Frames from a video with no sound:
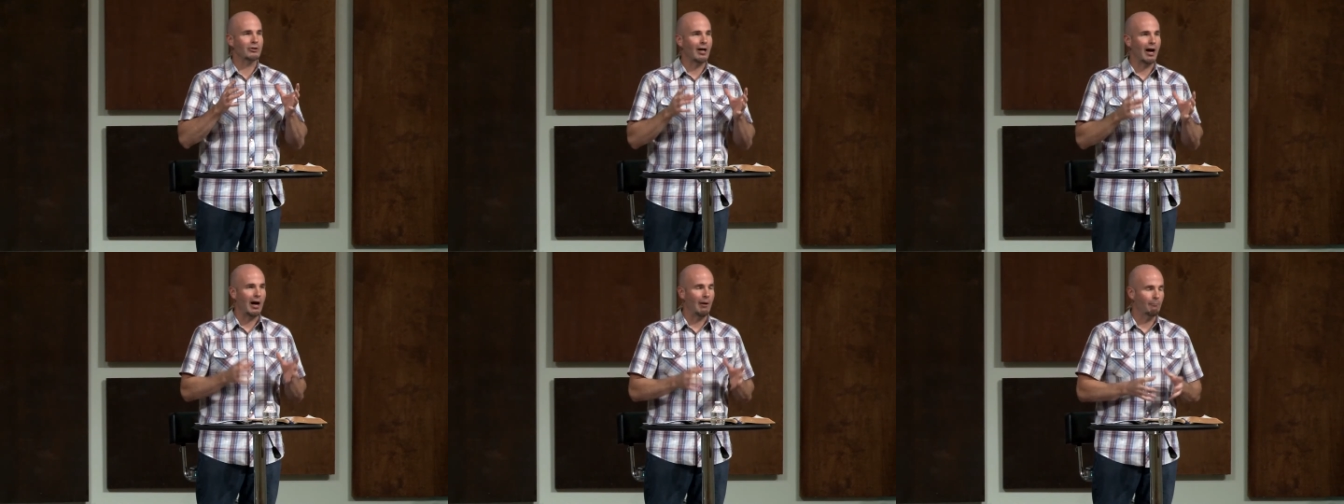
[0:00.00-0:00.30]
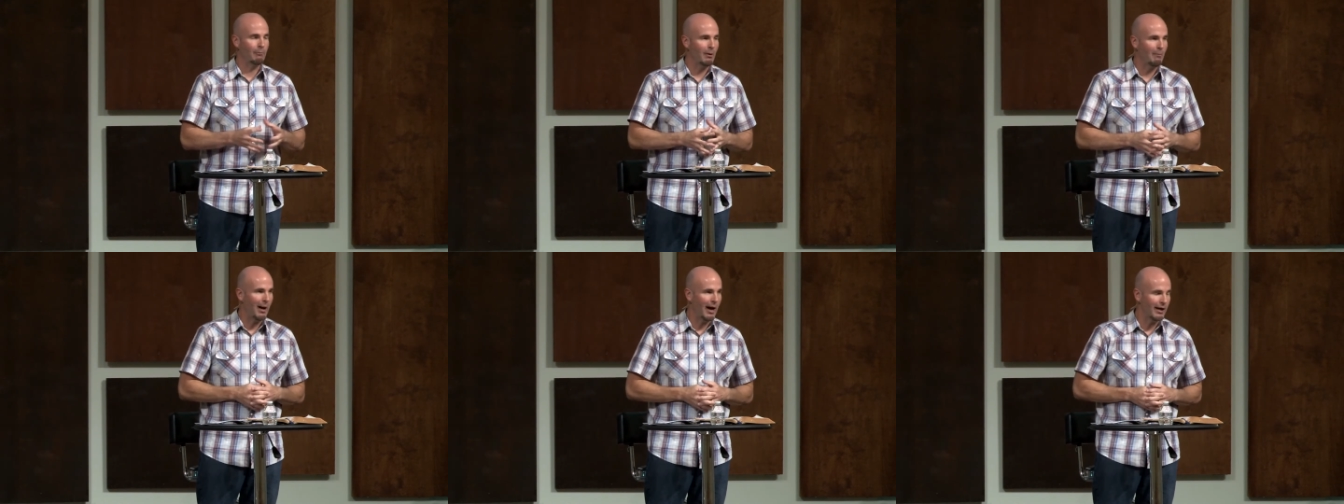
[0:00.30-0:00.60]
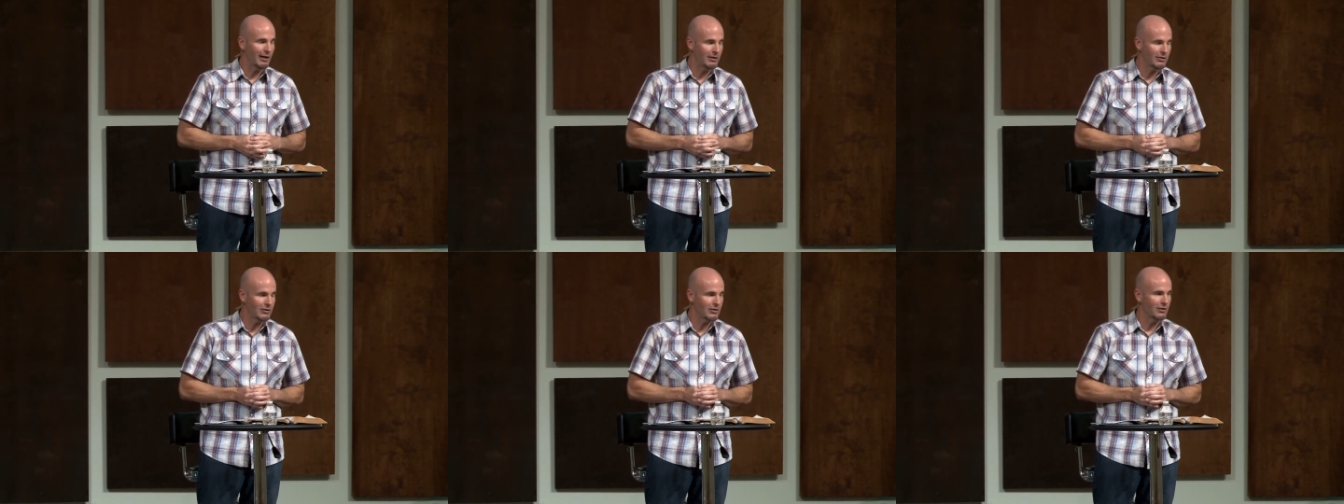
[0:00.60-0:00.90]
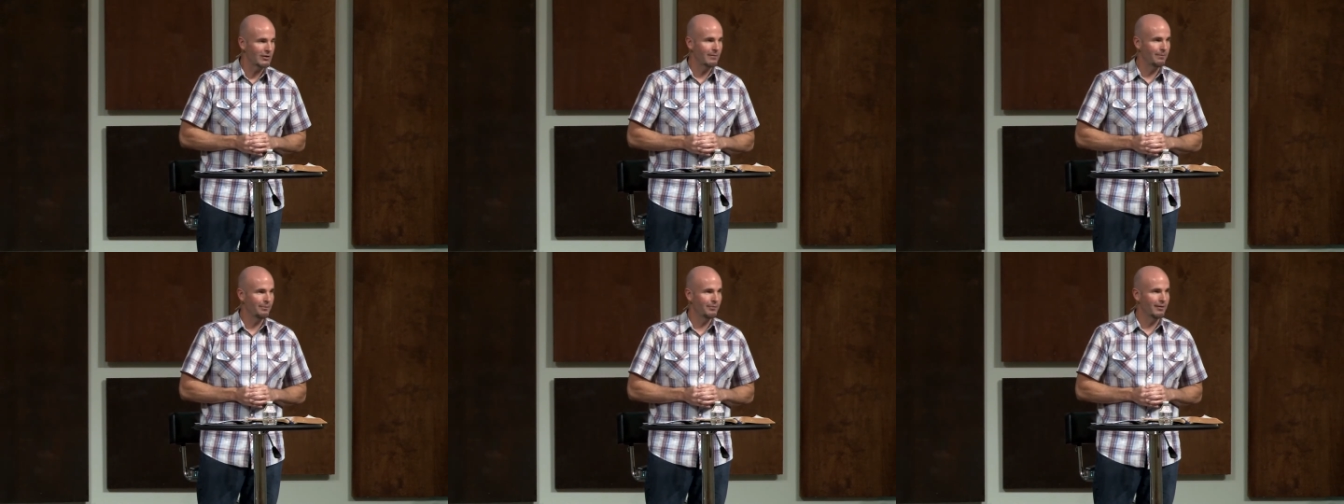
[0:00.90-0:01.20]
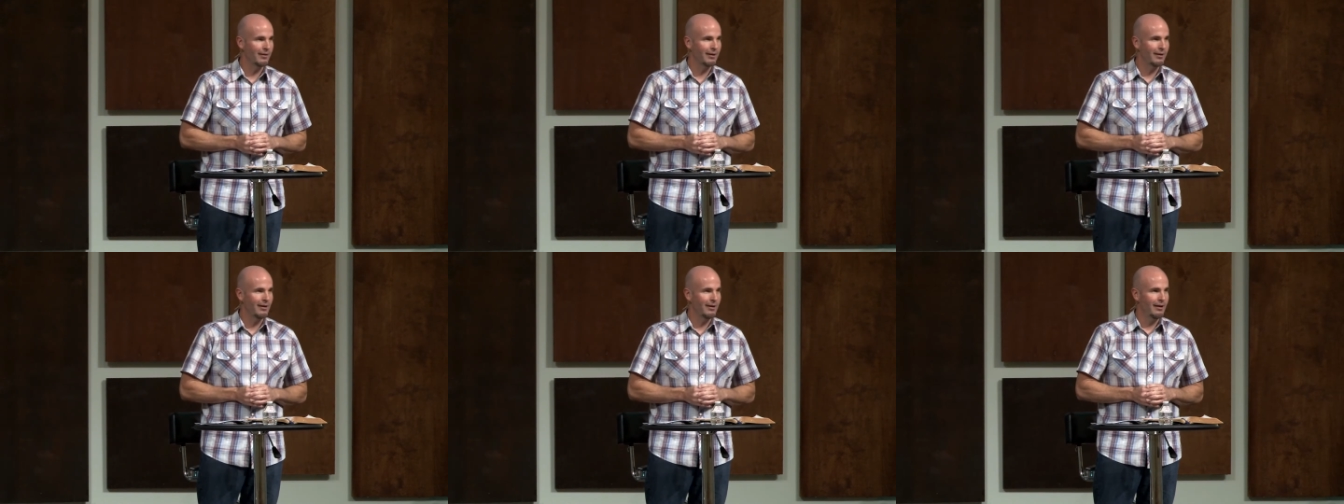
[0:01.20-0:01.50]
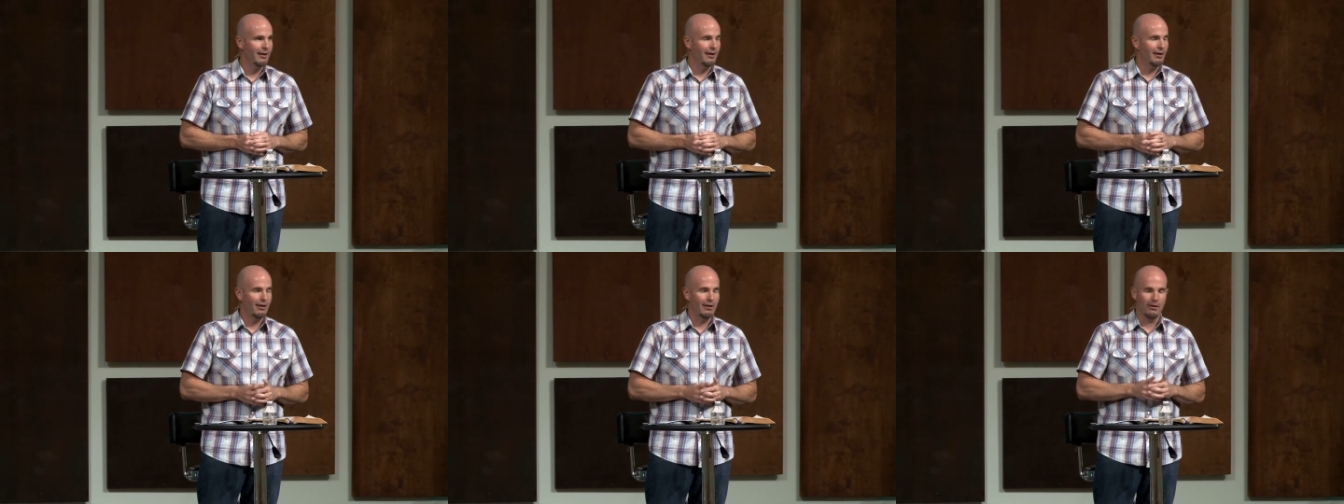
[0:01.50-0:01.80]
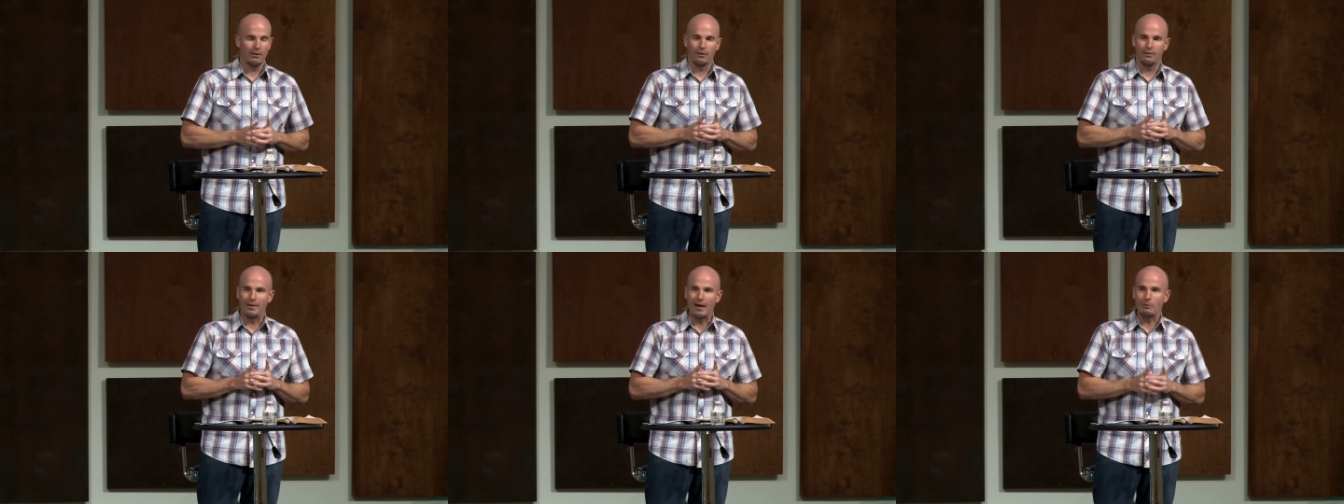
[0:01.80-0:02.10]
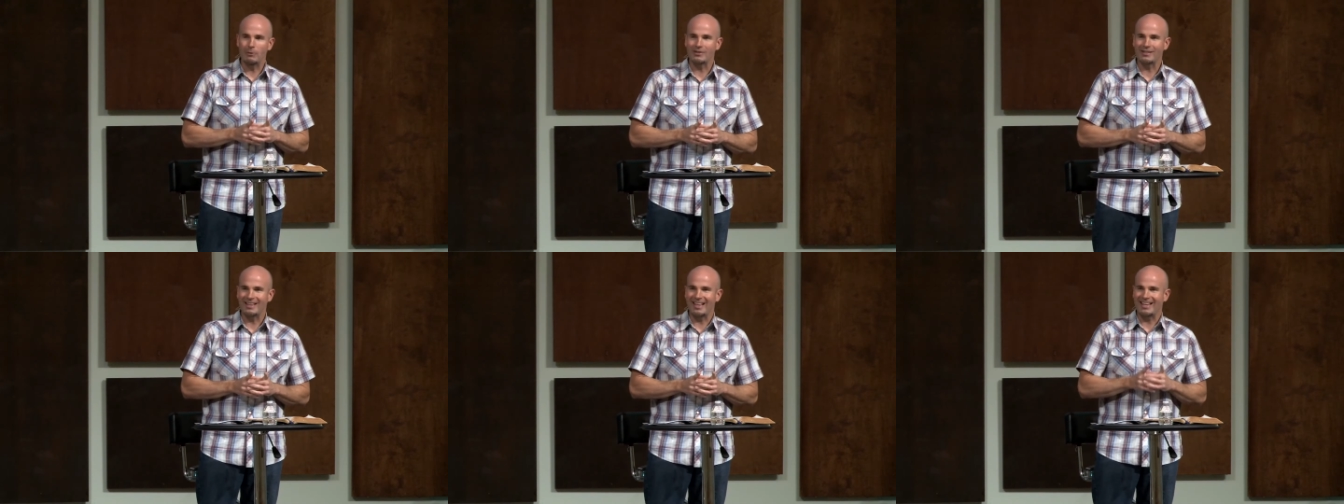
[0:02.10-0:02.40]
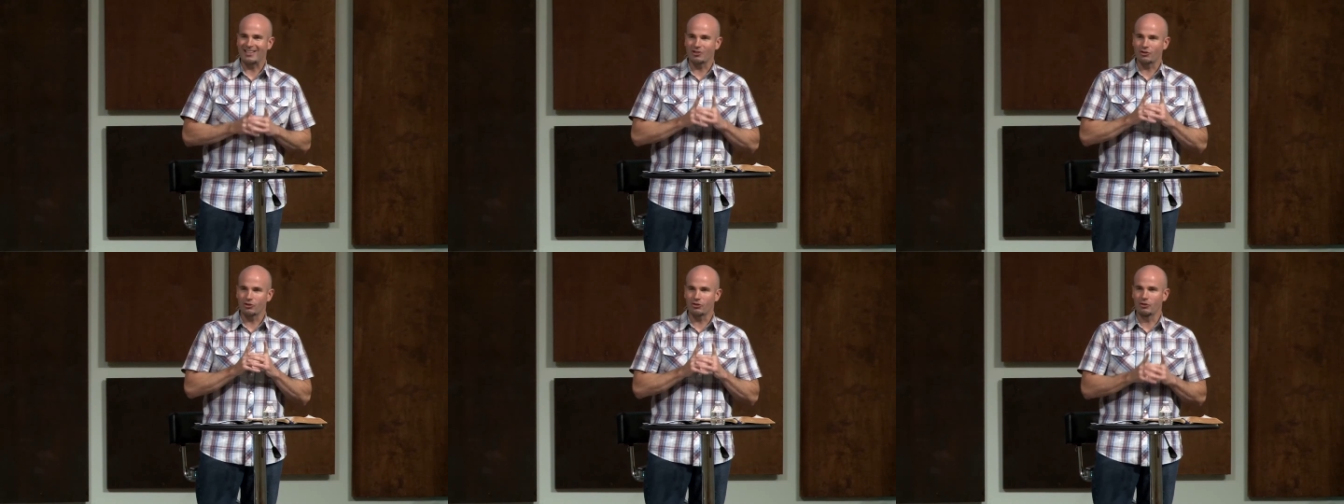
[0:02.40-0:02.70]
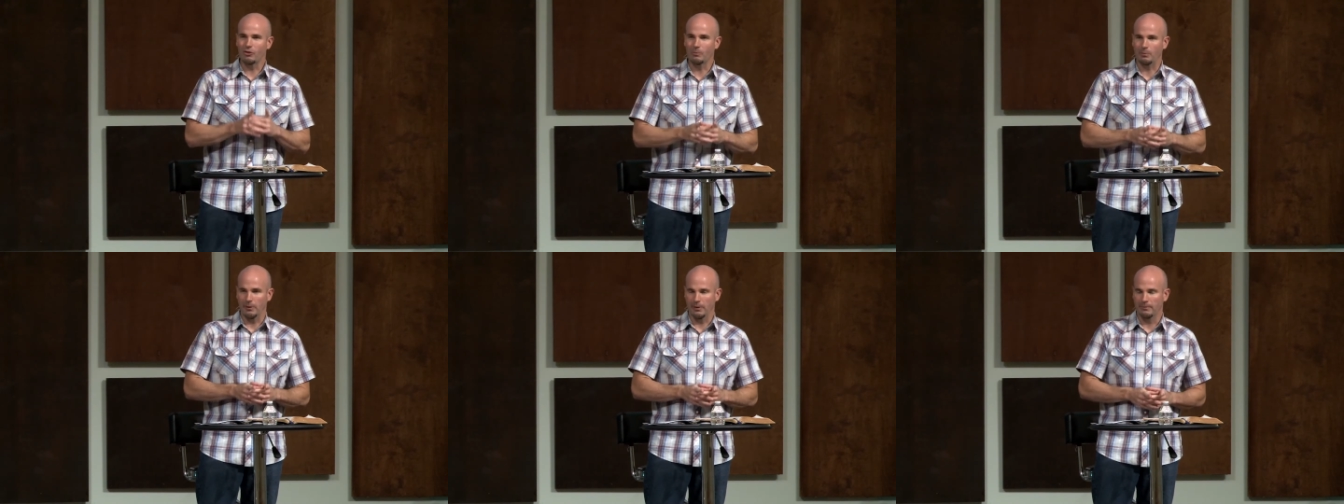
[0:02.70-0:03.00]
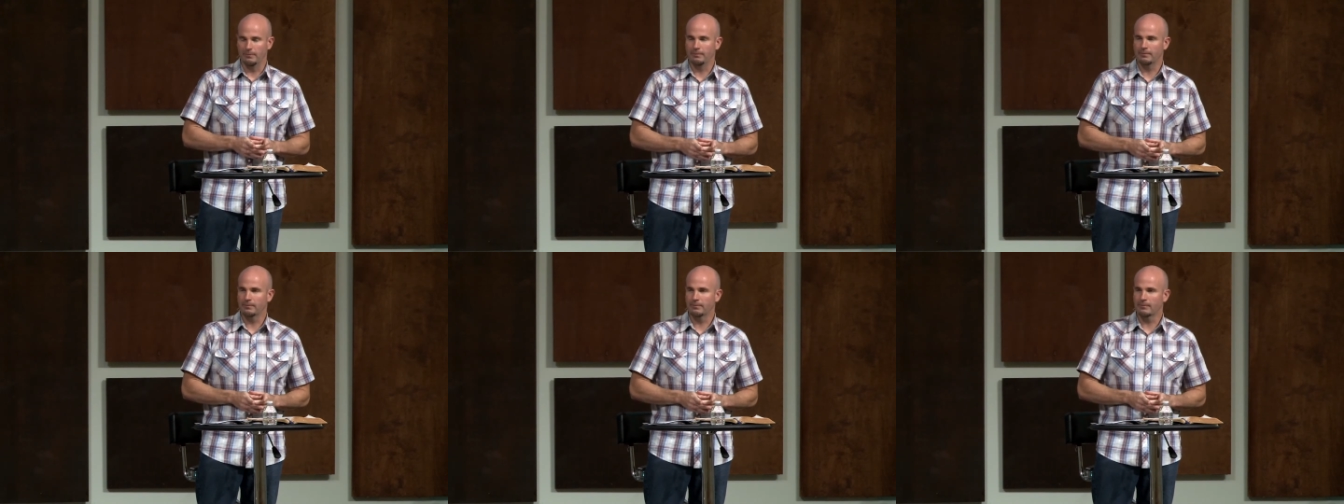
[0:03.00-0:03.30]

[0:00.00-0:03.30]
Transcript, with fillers: compromise? They would say that's stupid.